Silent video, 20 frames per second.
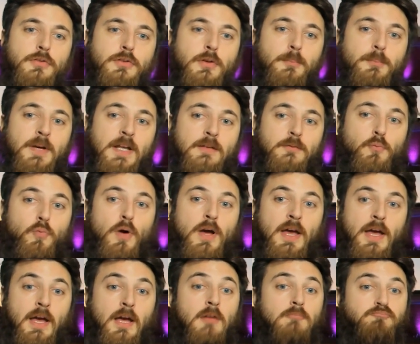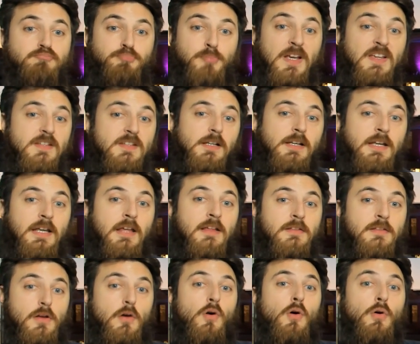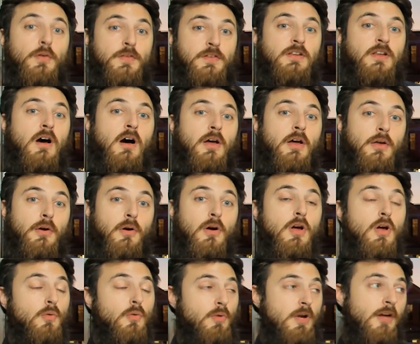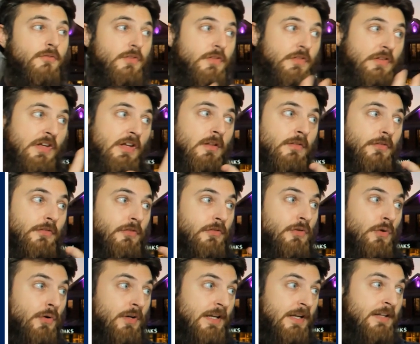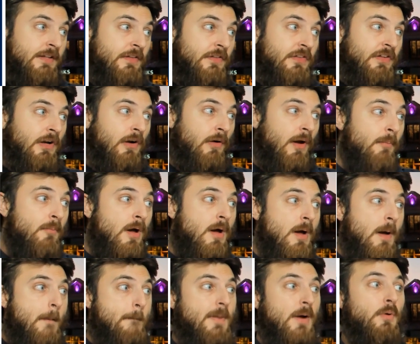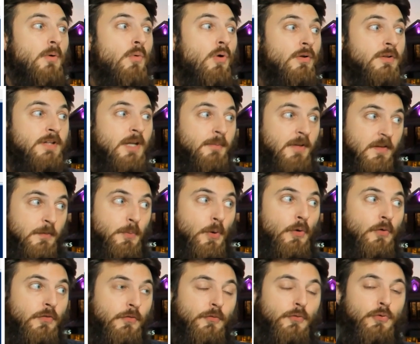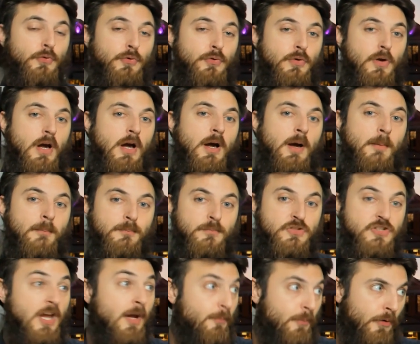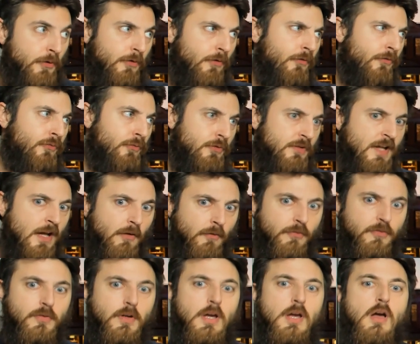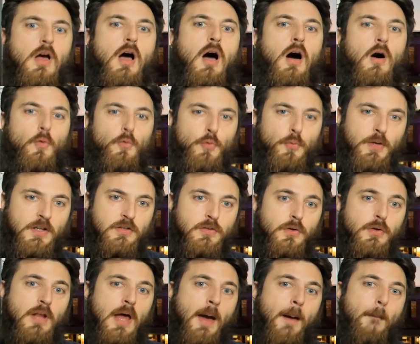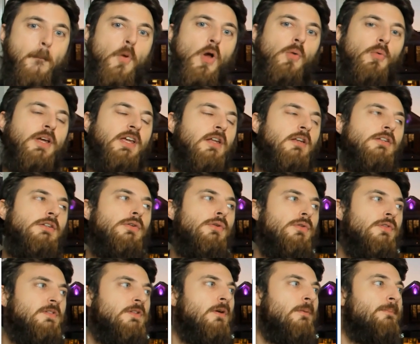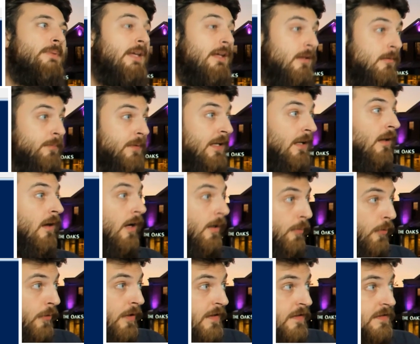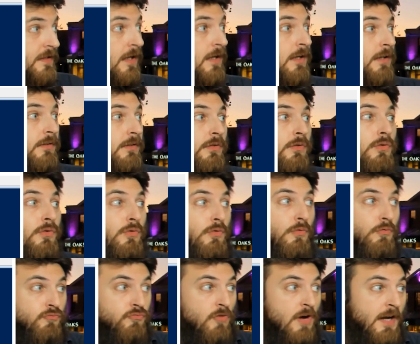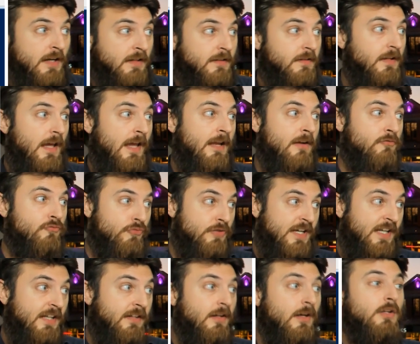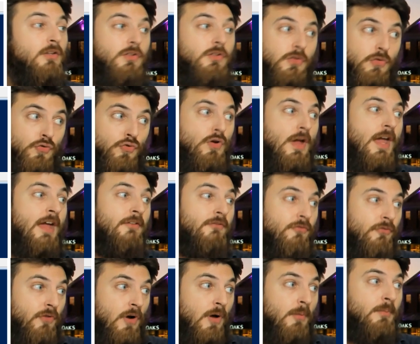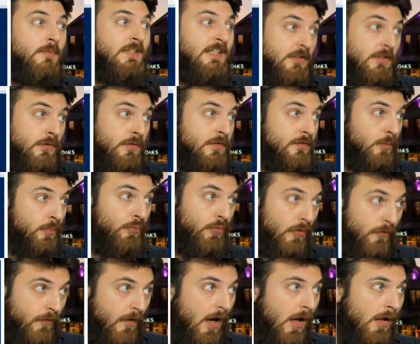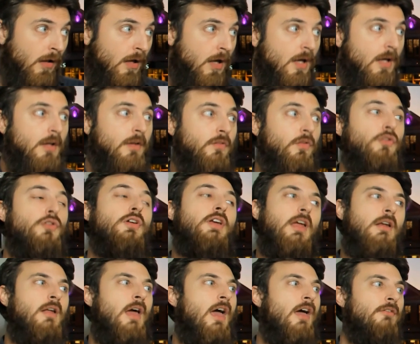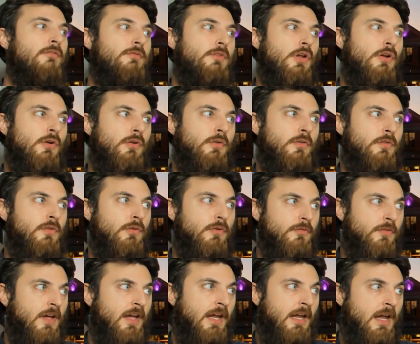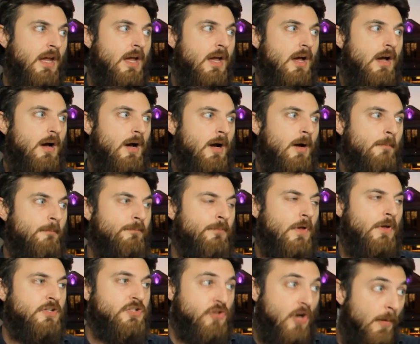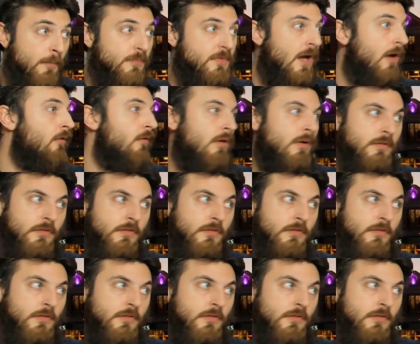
the bit where basically it's all scenario. We have the skills stored in CRM, but we want them exposed through SharePoint or through Delve. How do we do that? Well, we can use the PNP libraries to write and read to and from the user profile. So you can have, sort of a job that runs